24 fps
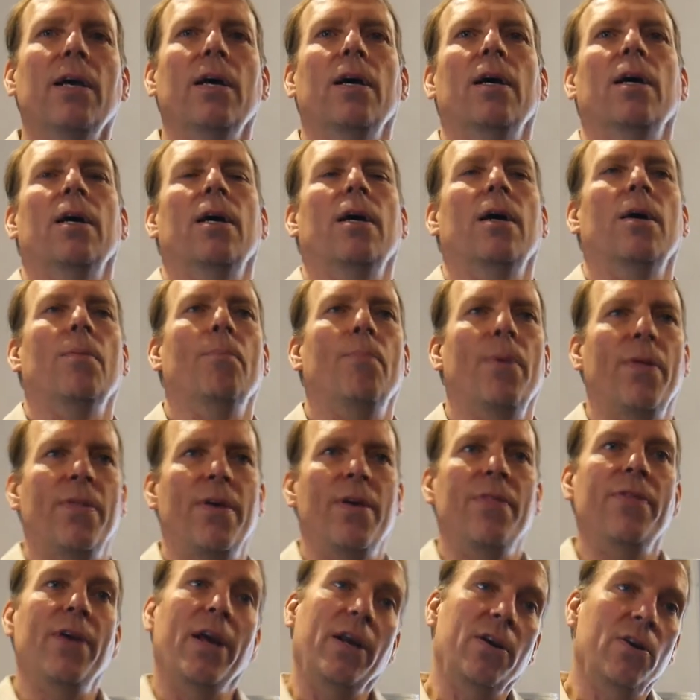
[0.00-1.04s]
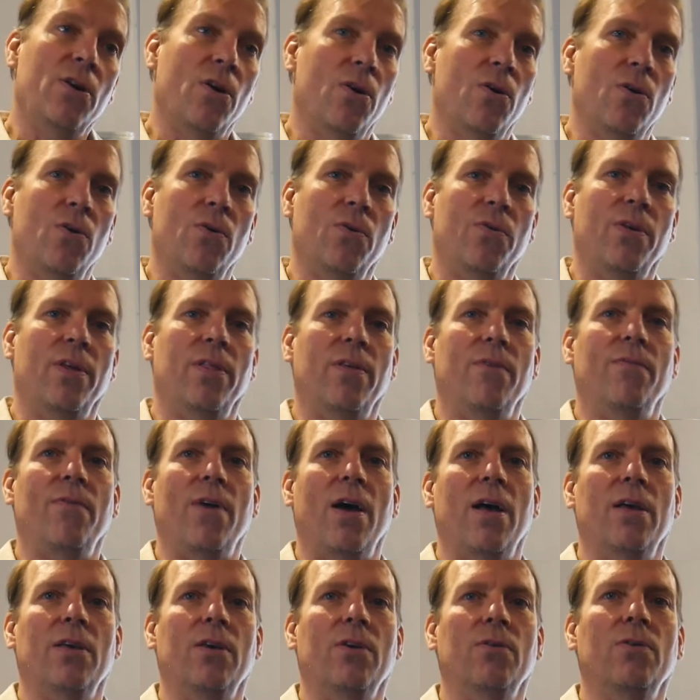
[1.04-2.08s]
Uh, but then they know that the
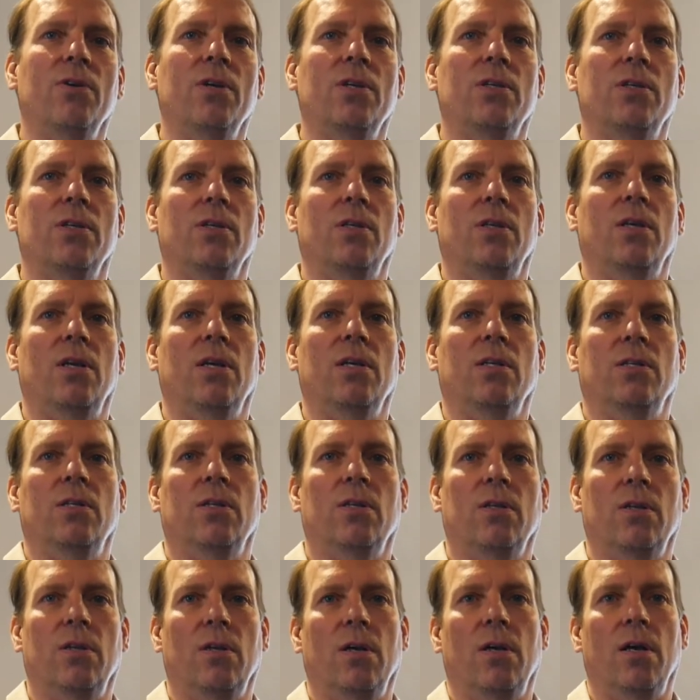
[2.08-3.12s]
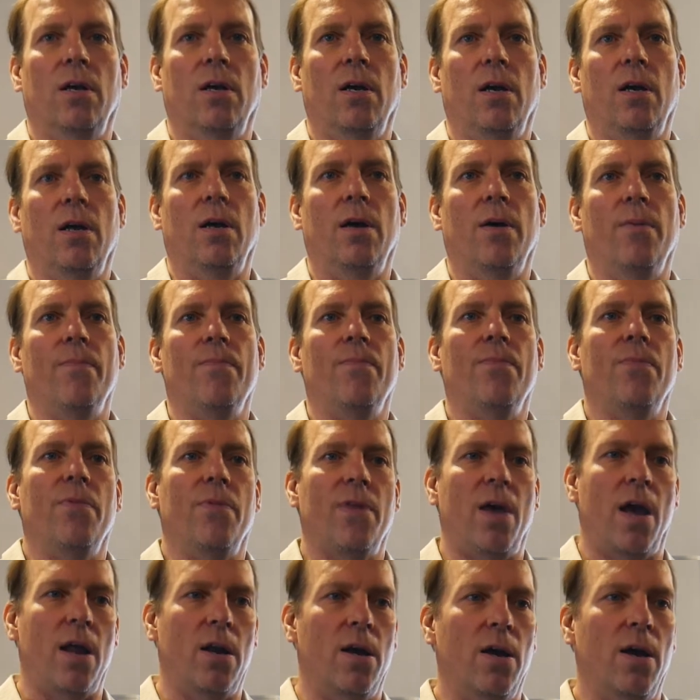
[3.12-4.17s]
value isn't isn't uh, um,
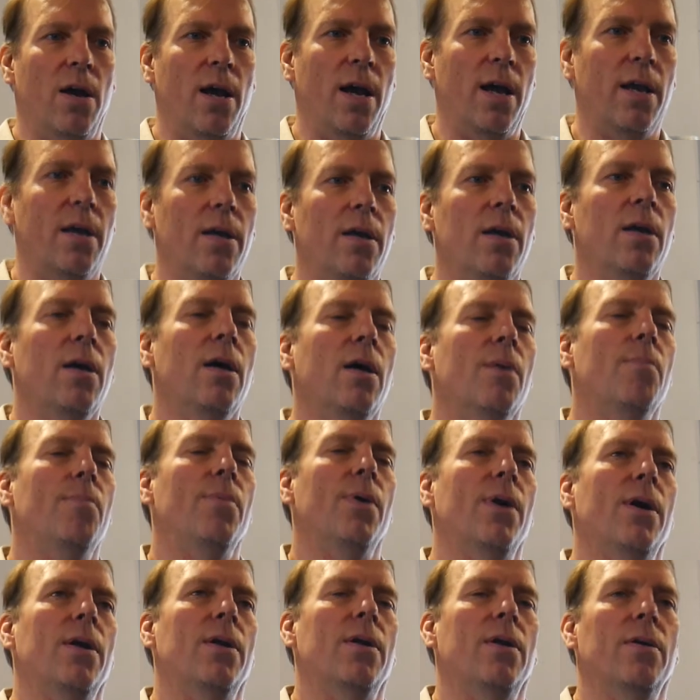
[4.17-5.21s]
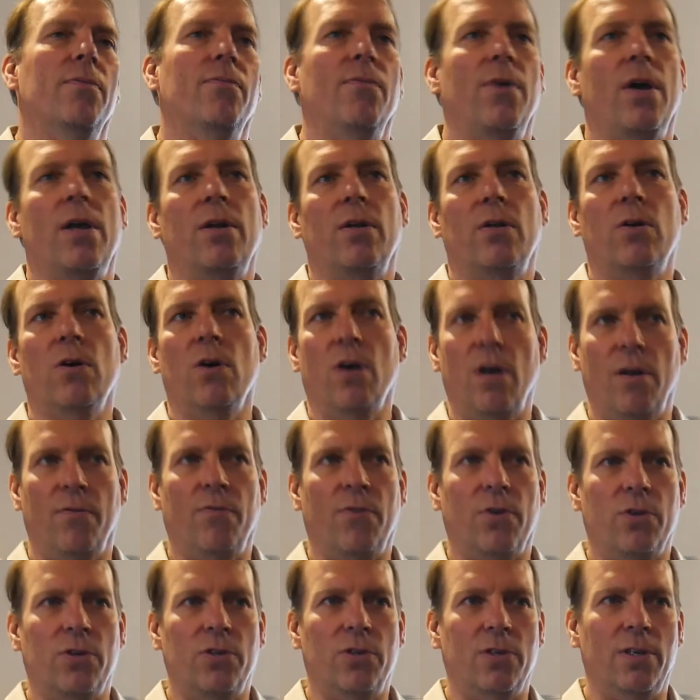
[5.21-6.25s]
that high. Yeah. But and
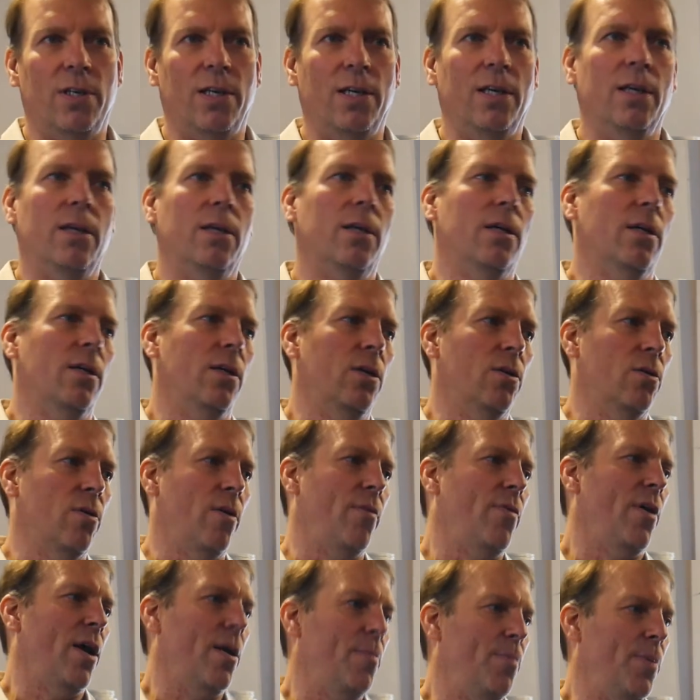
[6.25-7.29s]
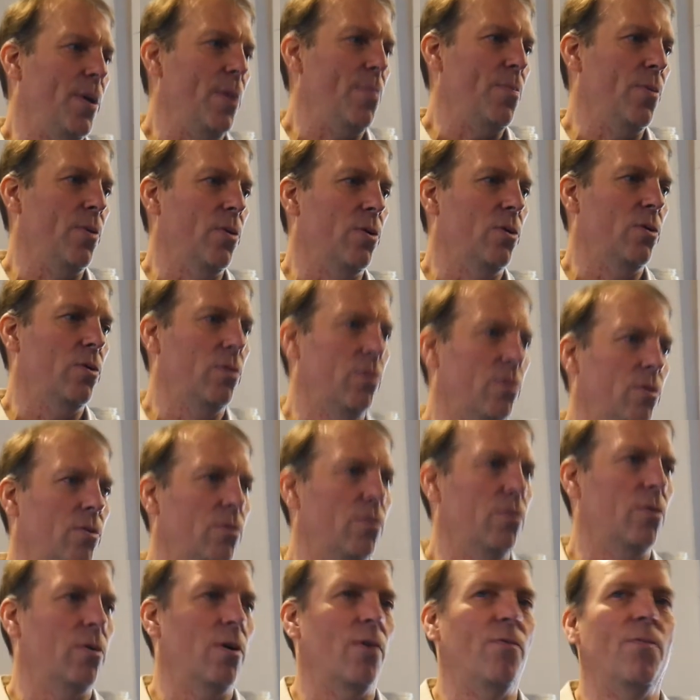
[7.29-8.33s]
conversely, you know, I've had people
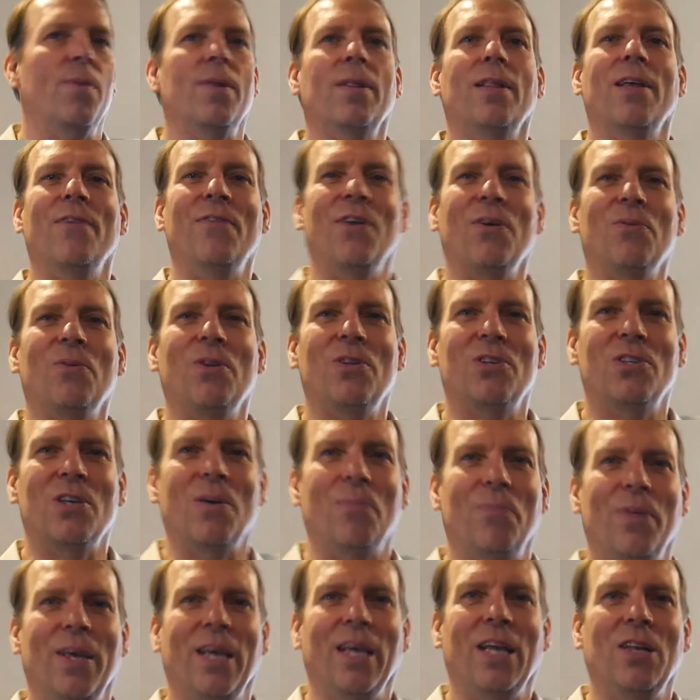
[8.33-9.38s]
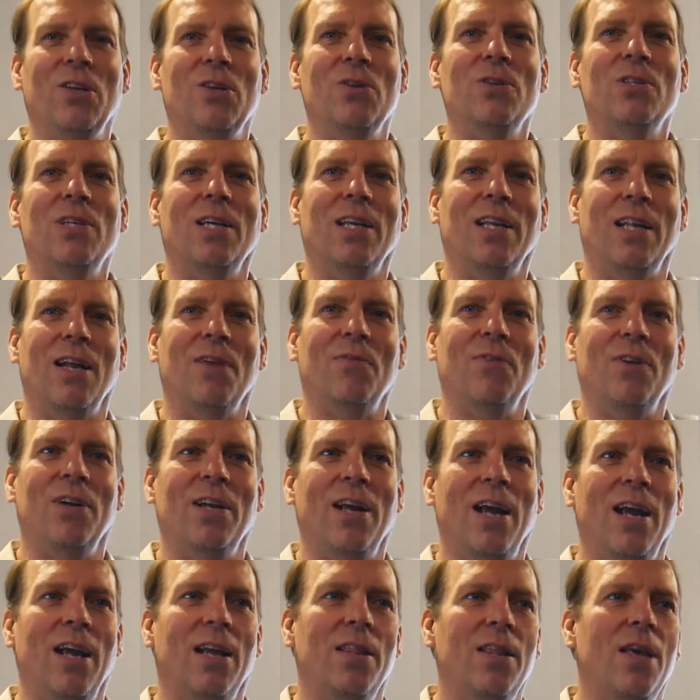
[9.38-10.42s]
who have been living with something and using it every
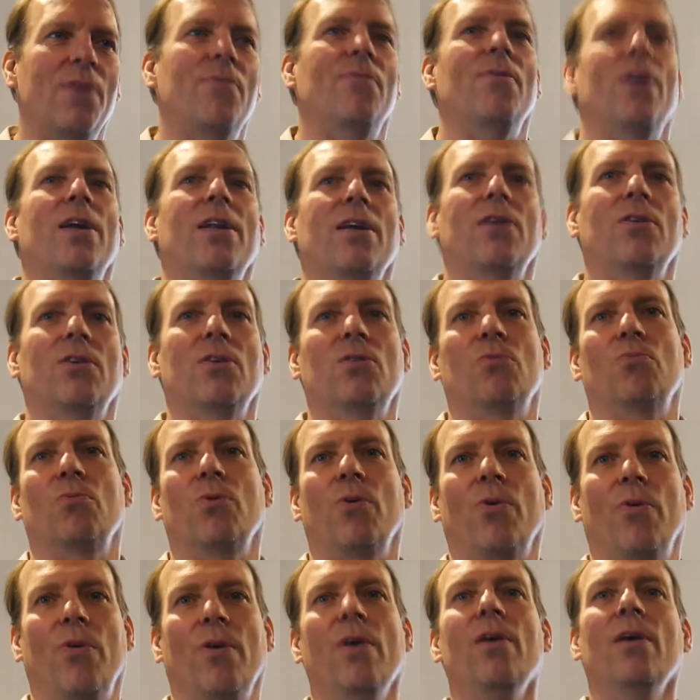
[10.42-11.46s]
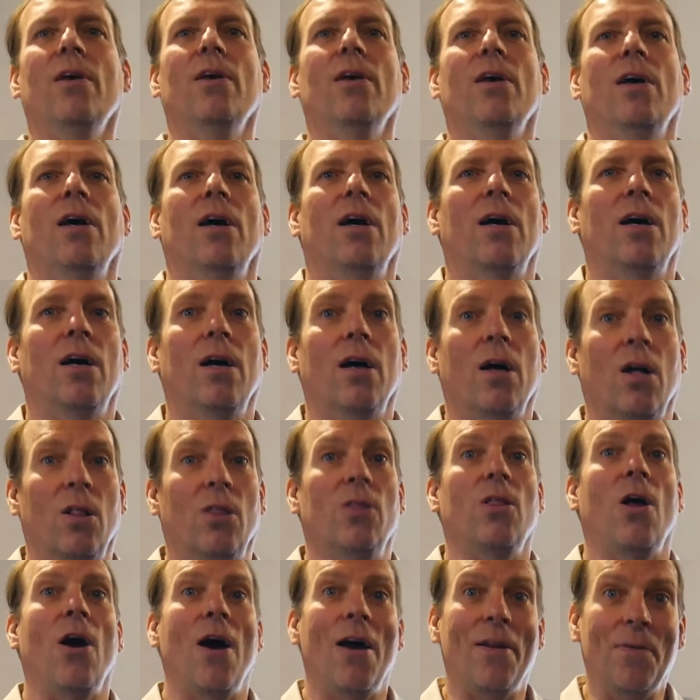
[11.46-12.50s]
day, and they find out it's worth a, a
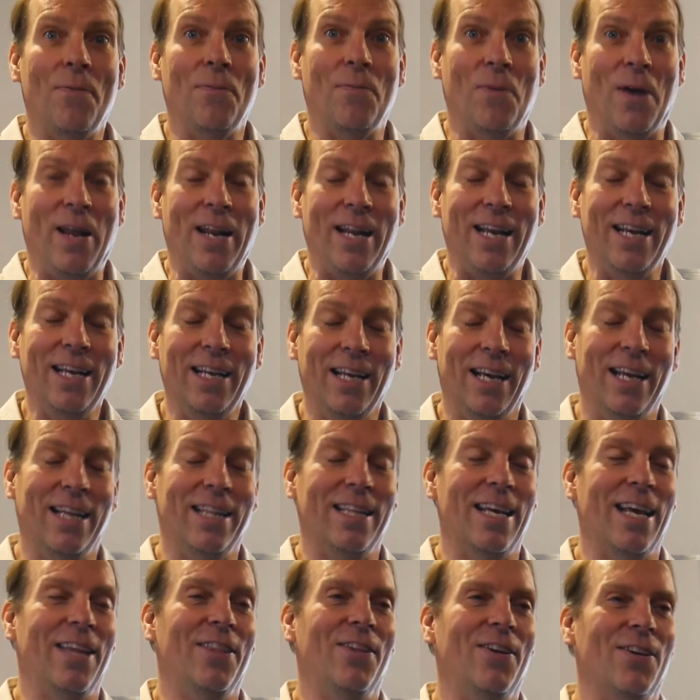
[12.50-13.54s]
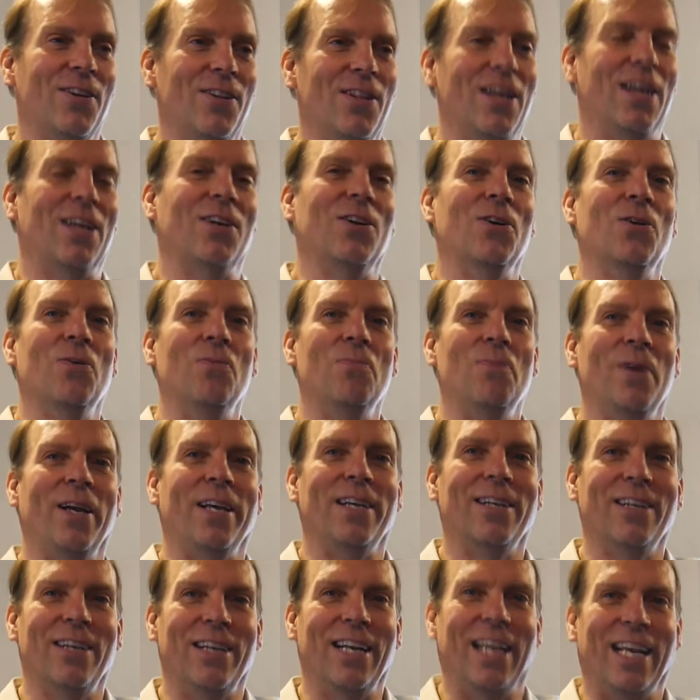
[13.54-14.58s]
lot of money, and then they're like, "Oh my
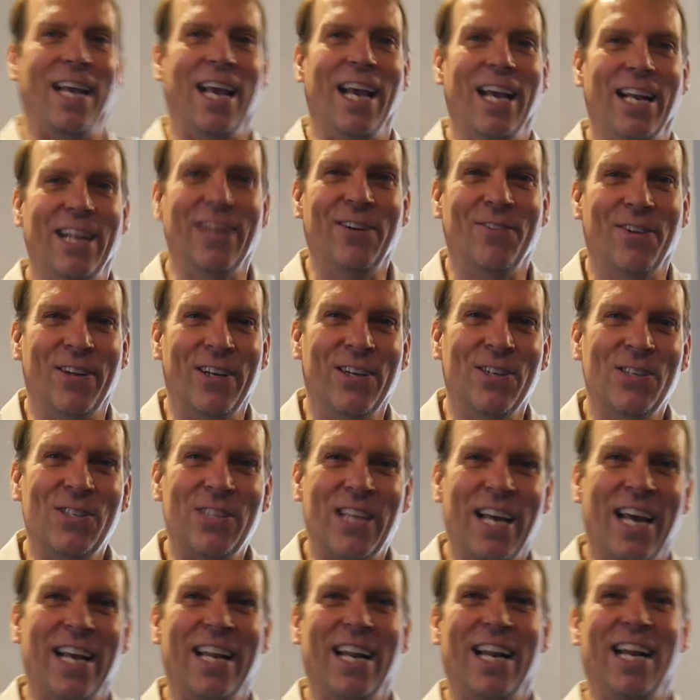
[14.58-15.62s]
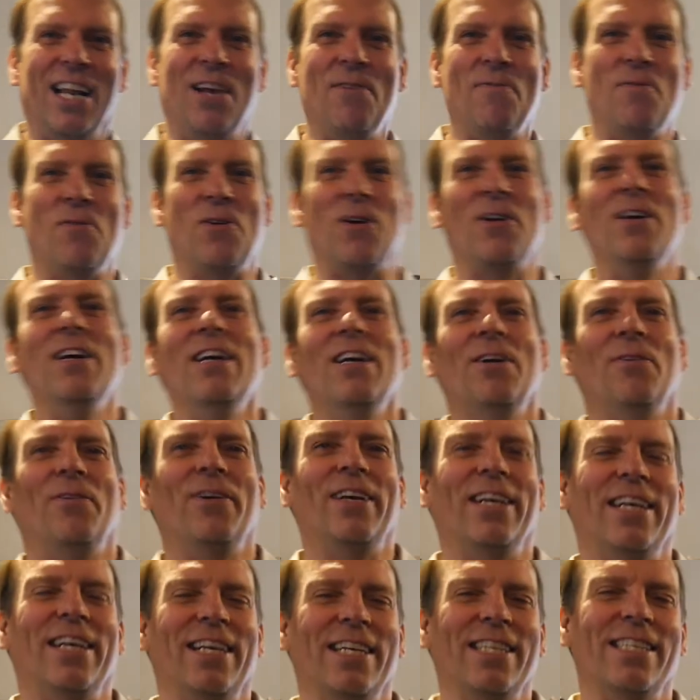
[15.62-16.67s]
God, I can't produce that anymore," yeah.
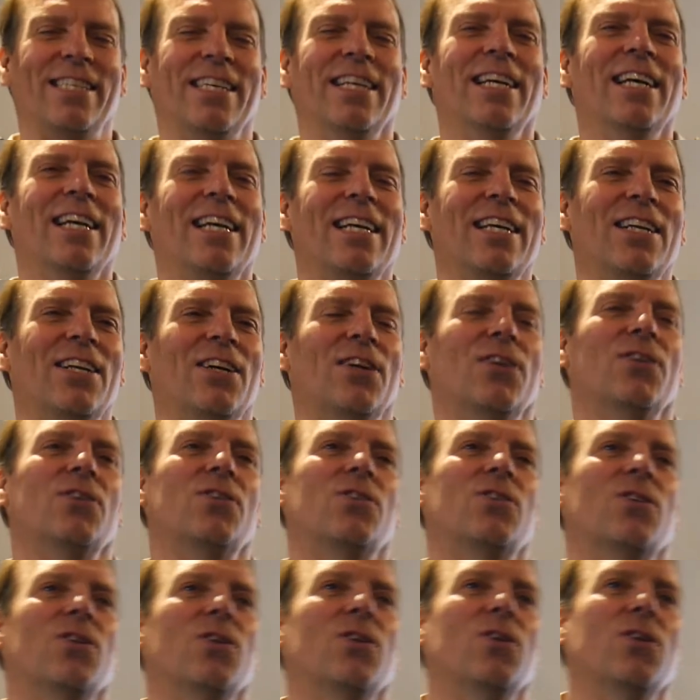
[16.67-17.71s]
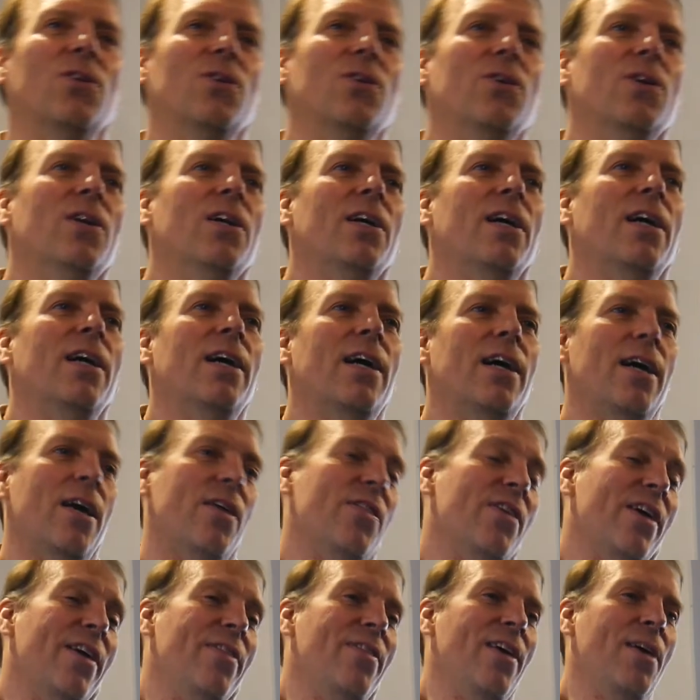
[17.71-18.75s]
because you know. So uh,
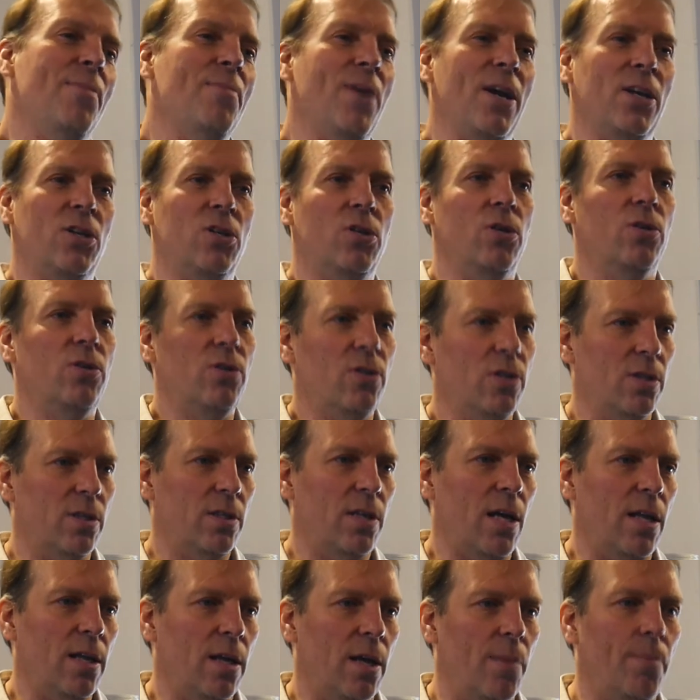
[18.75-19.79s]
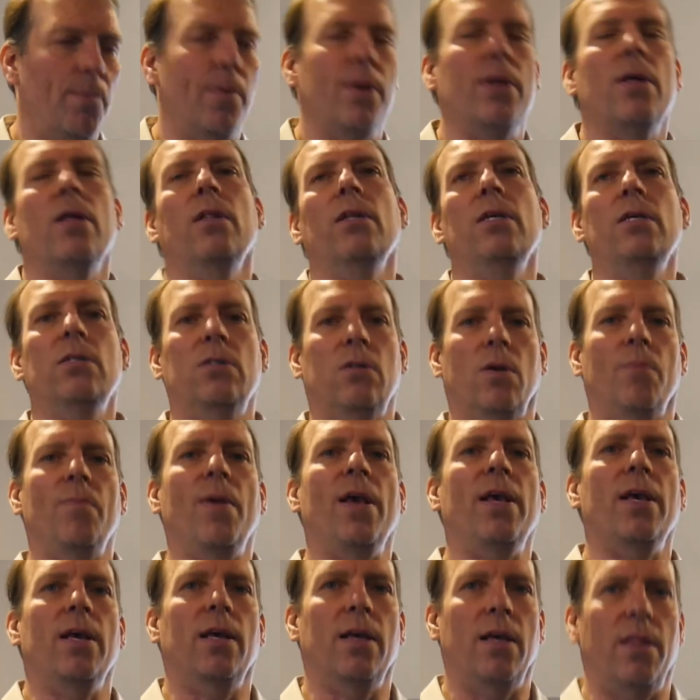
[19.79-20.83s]
and then they might choose to sell it, but at least they're
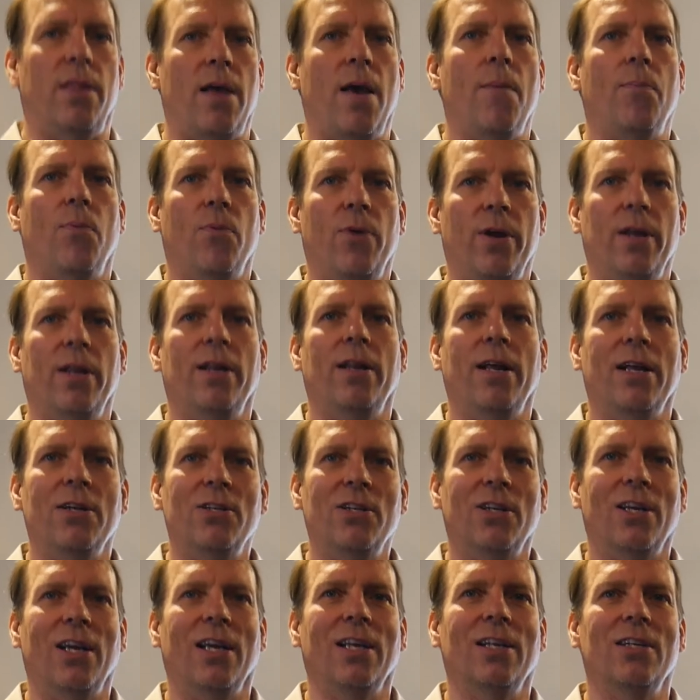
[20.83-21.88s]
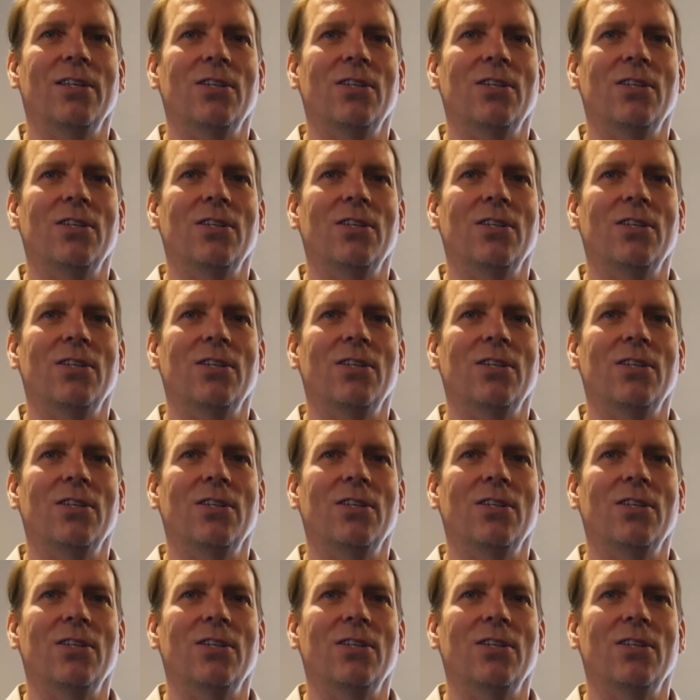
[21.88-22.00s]
making at that point an educated